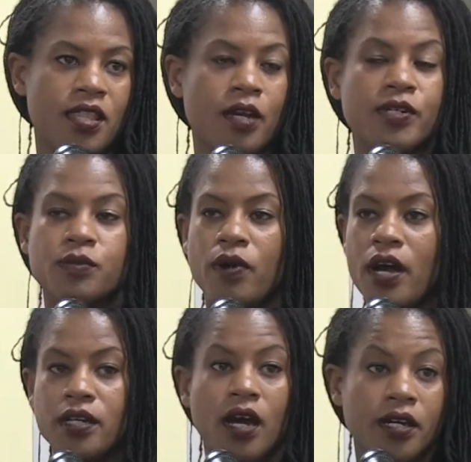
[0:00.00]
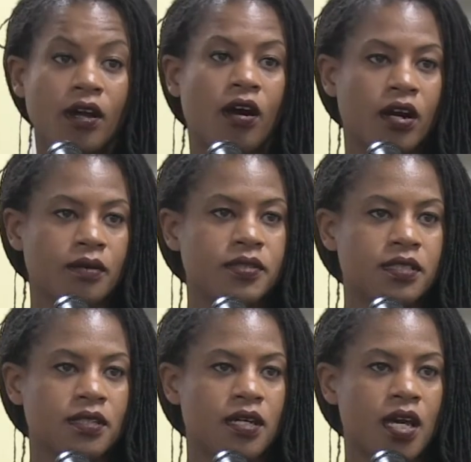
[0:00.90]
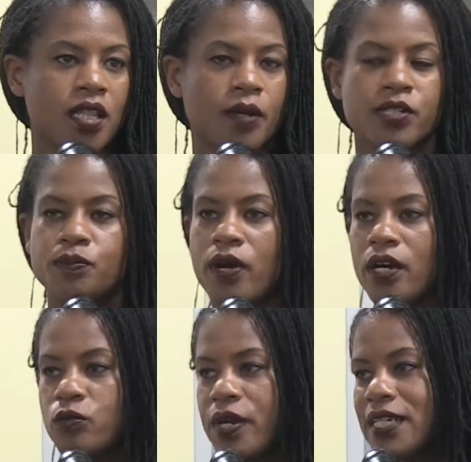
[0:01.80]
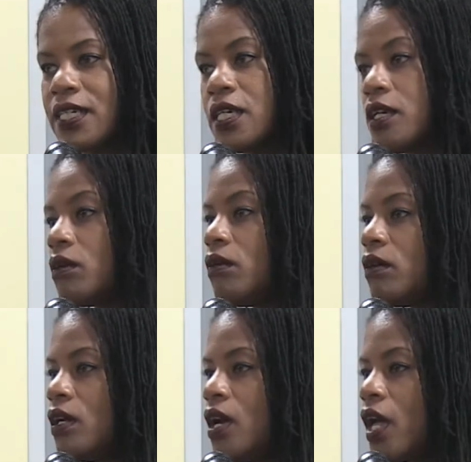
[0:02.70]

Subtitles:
They respond unarmed, they respond ready to heal,